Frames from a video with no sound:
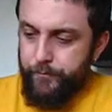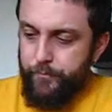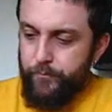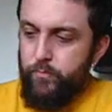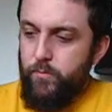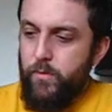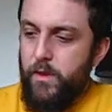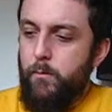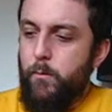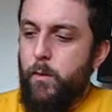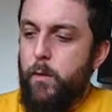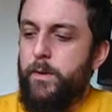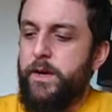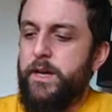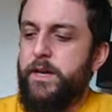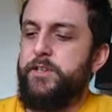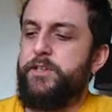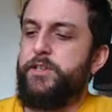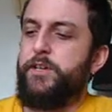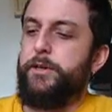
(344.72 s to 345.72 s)
And what we're
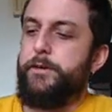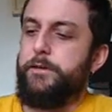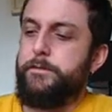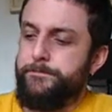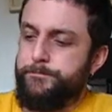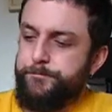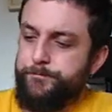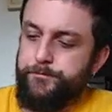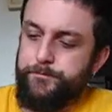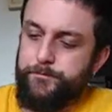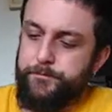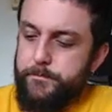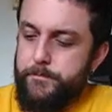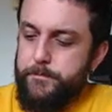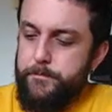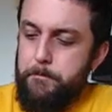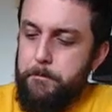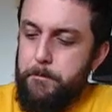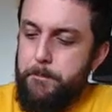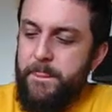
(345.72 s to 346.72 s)
going to do
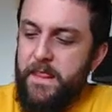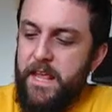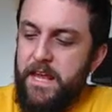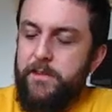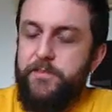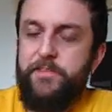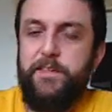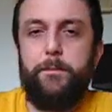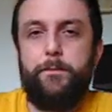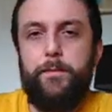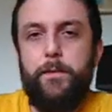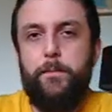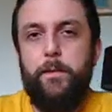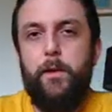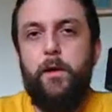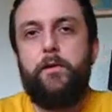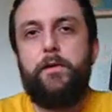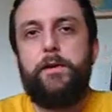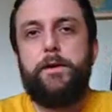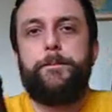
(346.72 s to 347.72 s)
in a separate
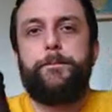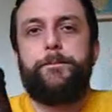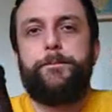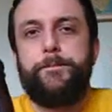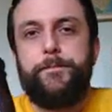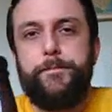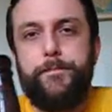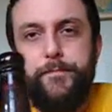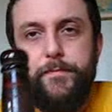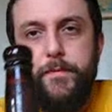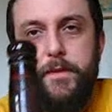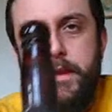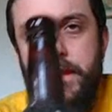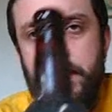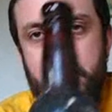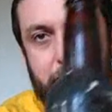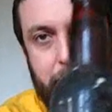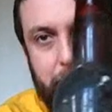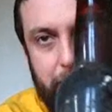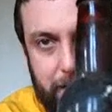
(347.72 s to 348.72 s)
blog
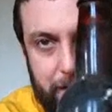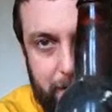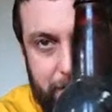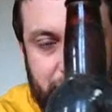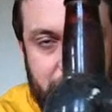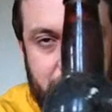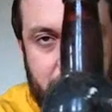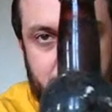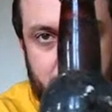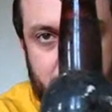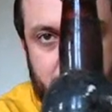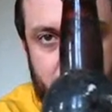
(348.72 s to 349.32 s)
is tell you the